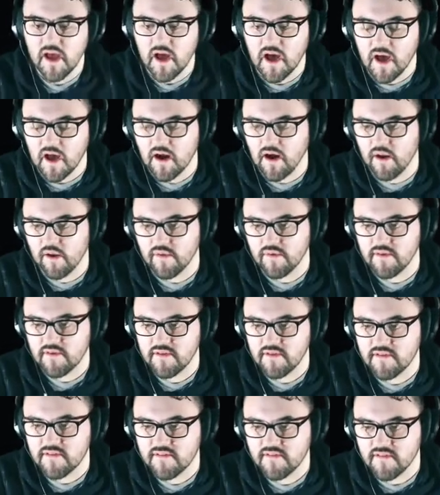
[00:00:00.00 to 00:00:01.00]
All right,
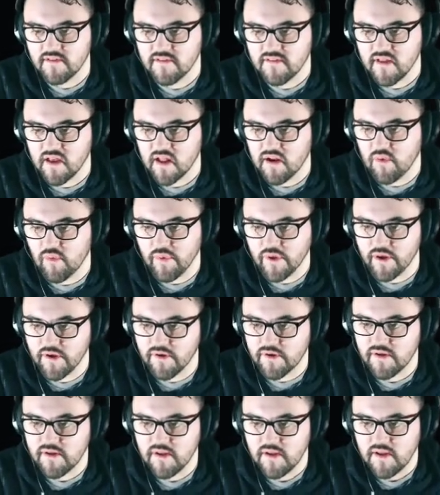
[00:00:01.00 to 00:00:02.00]
it's kind of
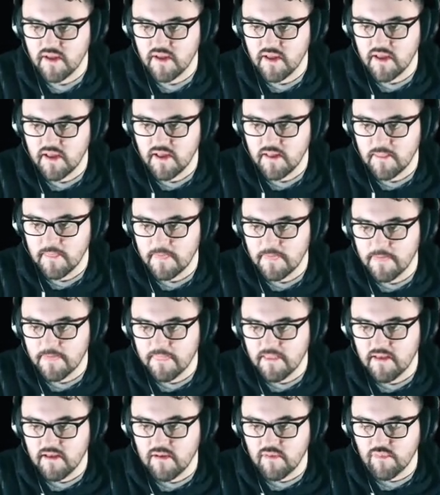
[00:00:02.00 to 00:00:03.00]
weird.
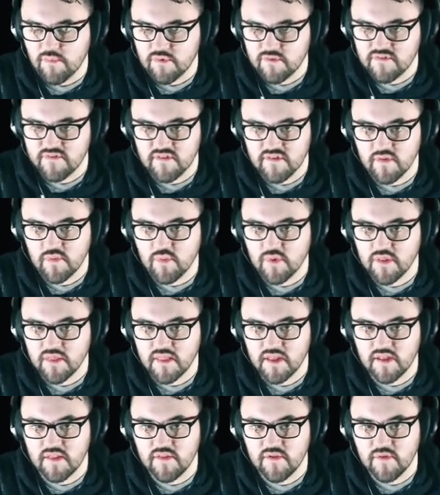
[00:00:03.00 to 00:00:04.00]
We'll see what
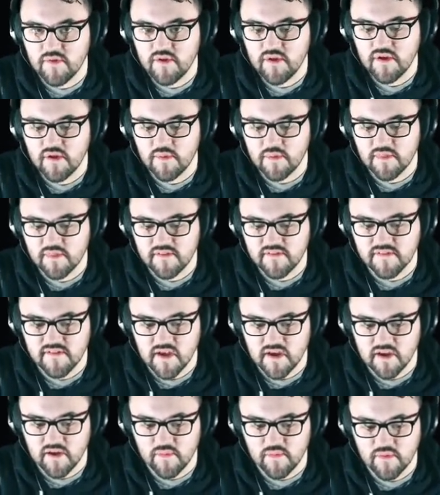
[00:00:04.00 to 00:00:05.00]
they do here with the
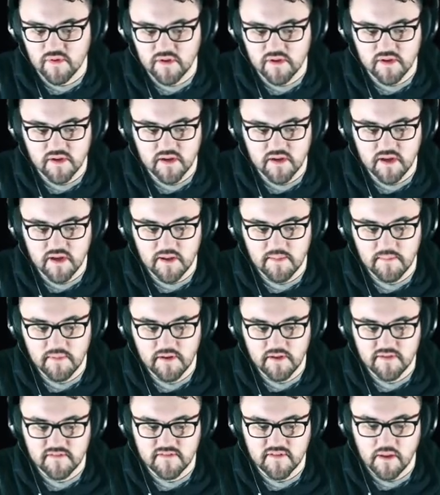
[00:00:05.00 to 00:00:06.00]
second one. I'm
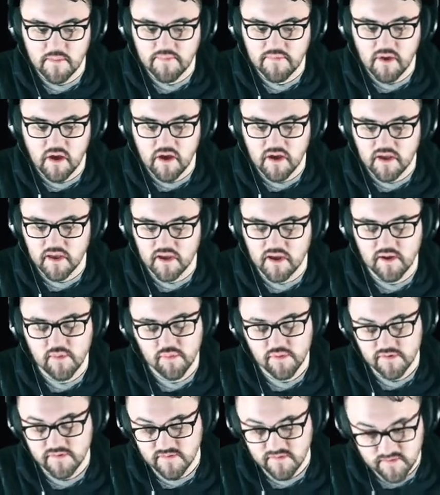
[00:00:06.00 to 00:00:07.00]
going to stop talking and
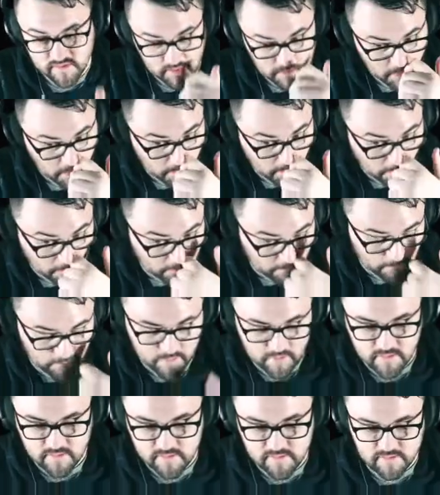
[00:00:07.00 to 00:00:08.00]
we're just going to get into
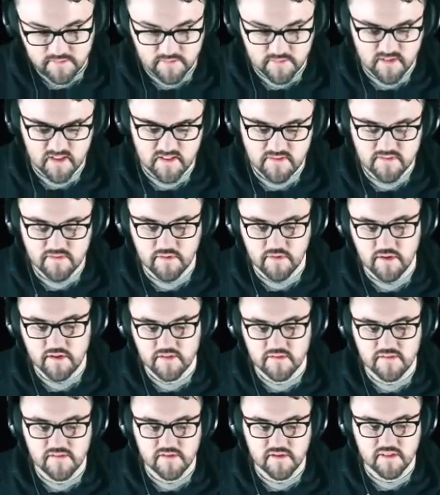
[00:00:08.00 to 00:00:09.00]
it. So let's go
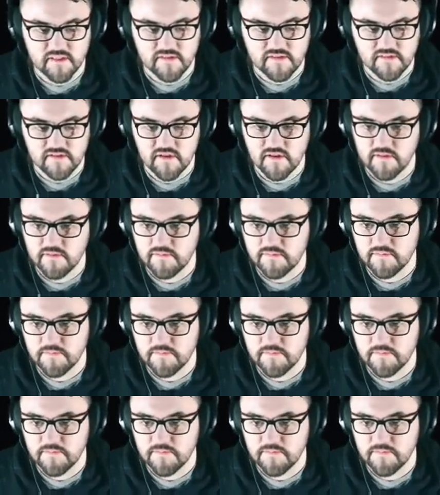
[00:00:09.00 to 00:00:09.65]
ahead and check this out.